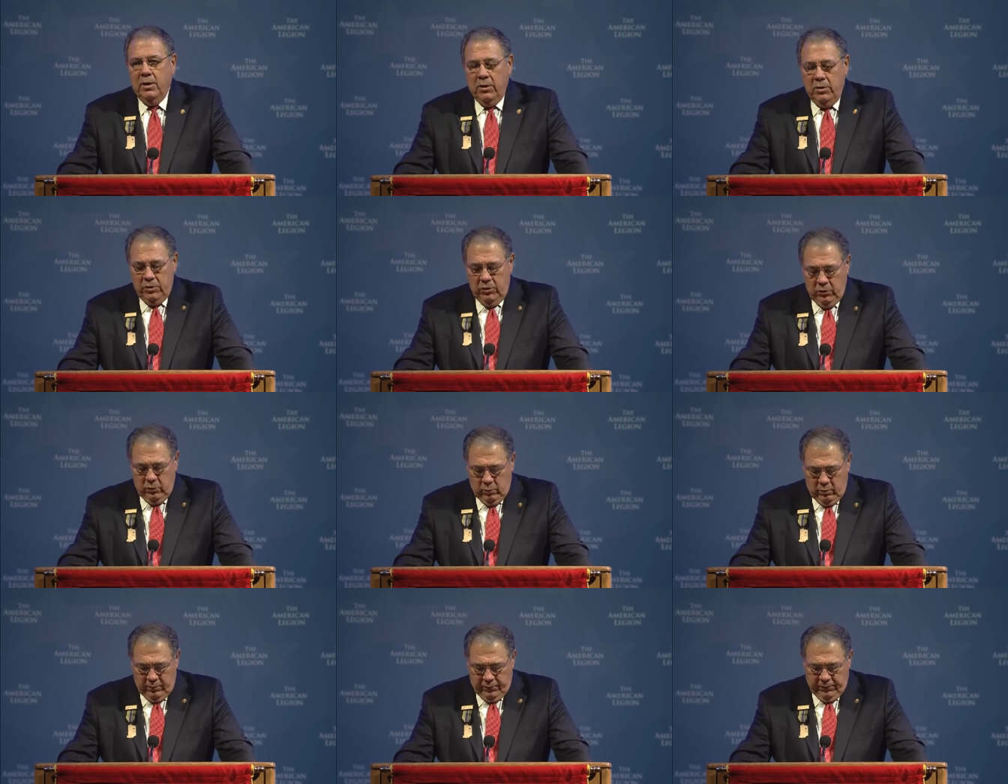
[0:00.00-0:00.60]

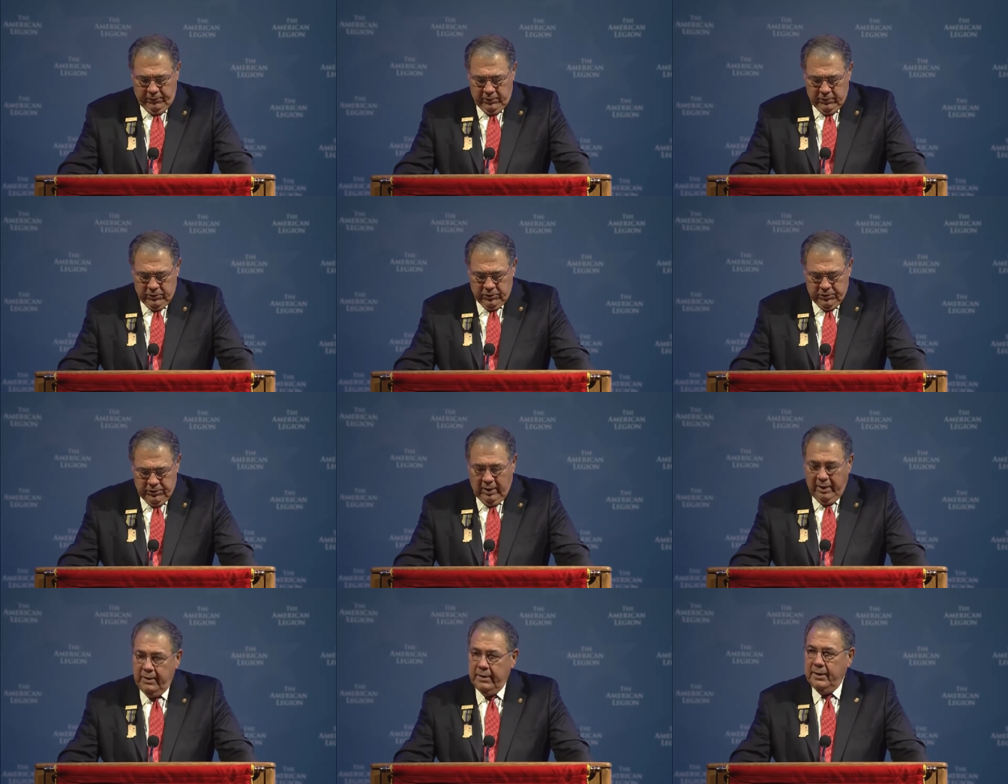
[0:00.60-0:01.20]
you were first
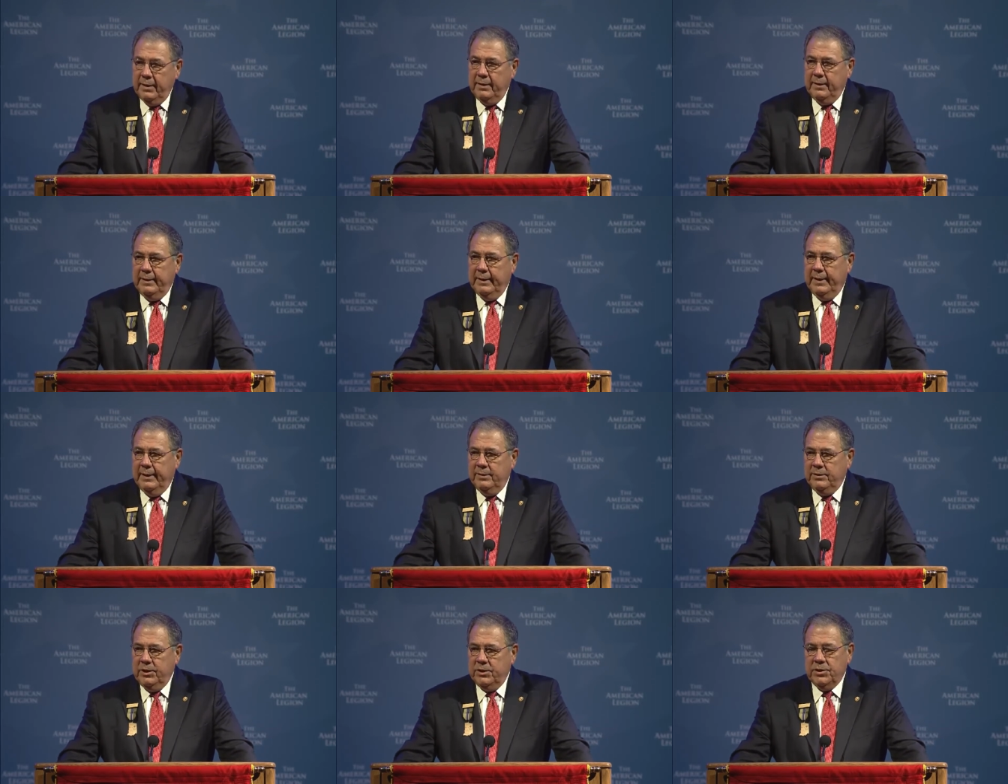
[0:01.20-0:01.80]
started,
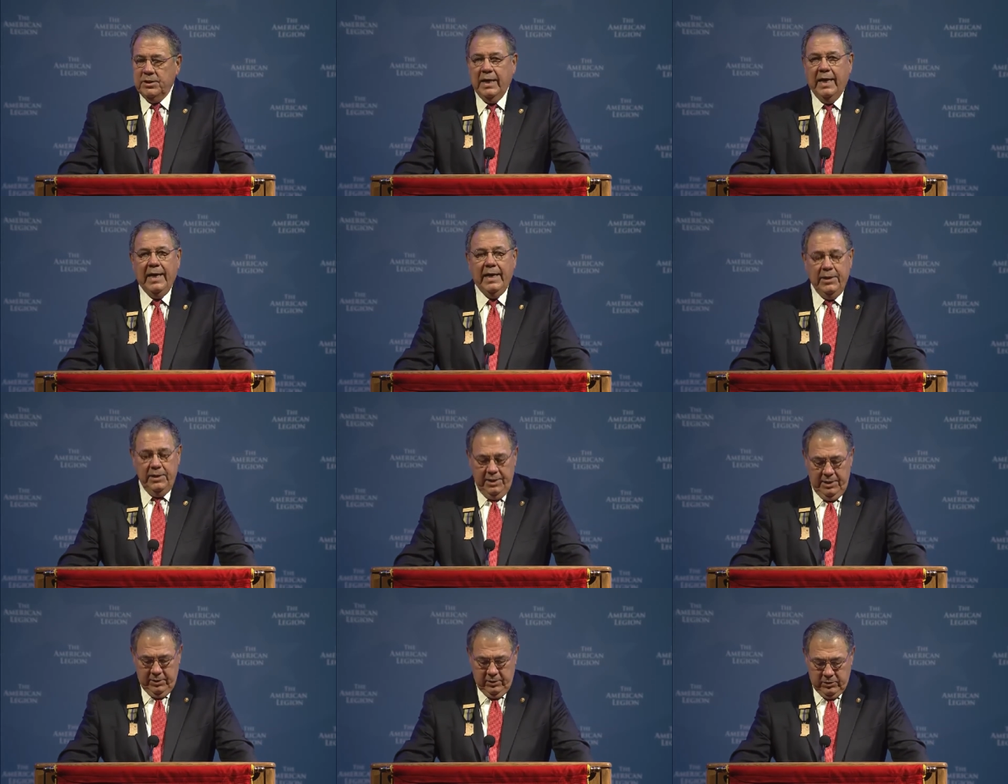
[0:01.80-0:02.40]
just
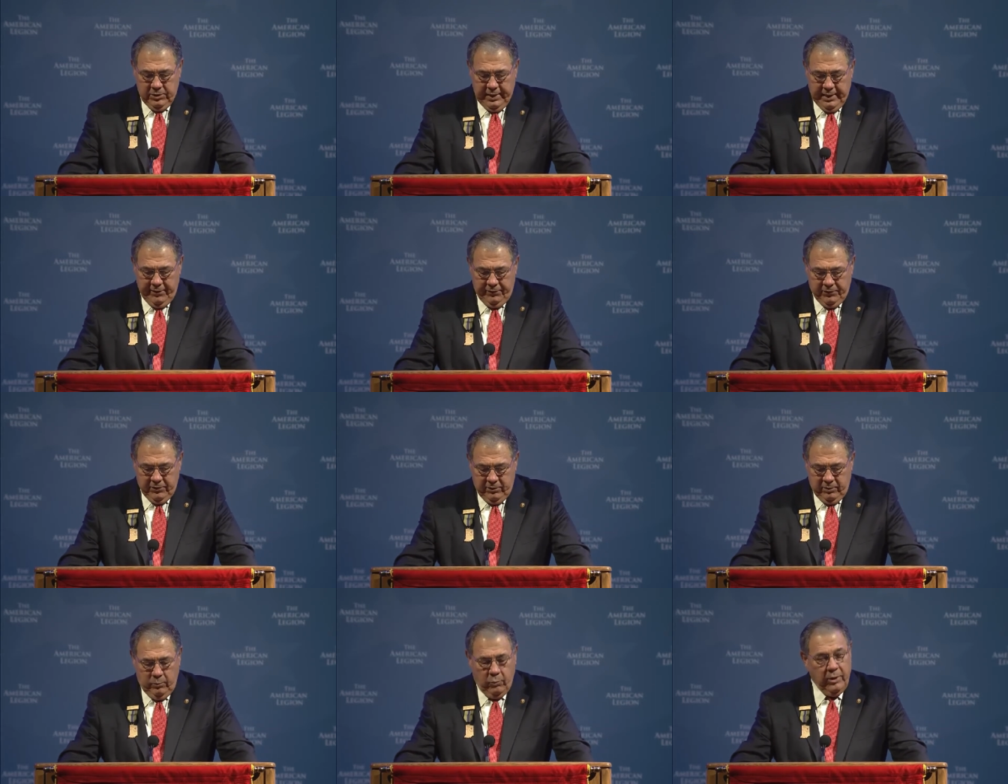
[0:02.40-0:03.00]
9 years
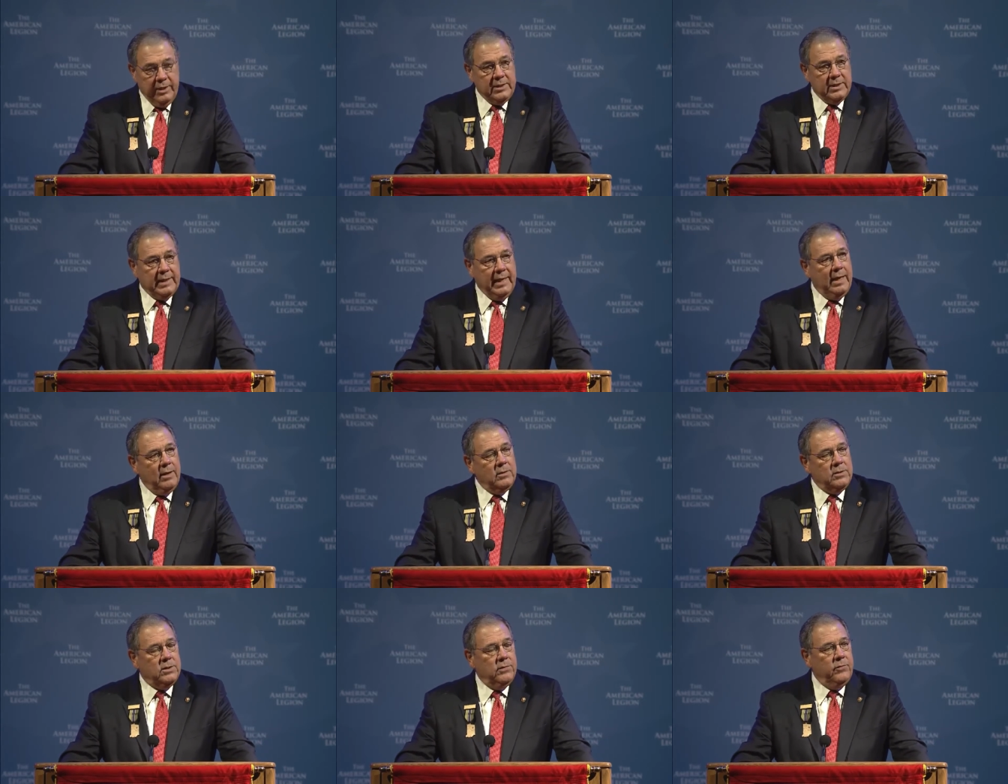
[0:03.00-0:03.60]
after the Boy
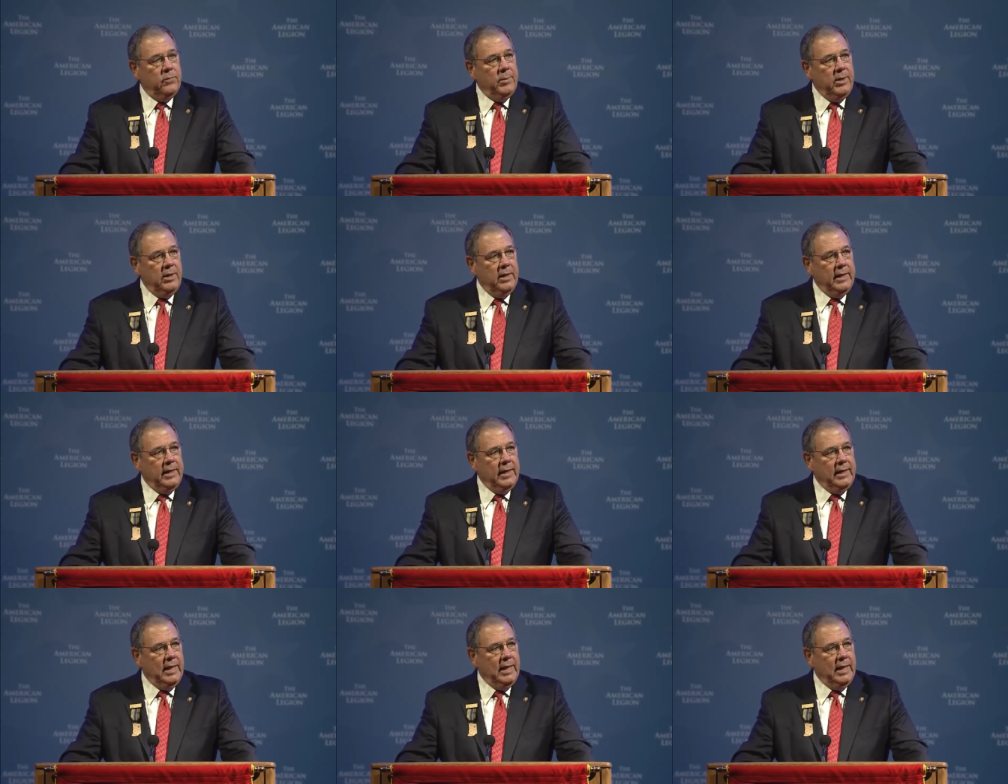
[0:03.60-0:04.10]
Scouts of America.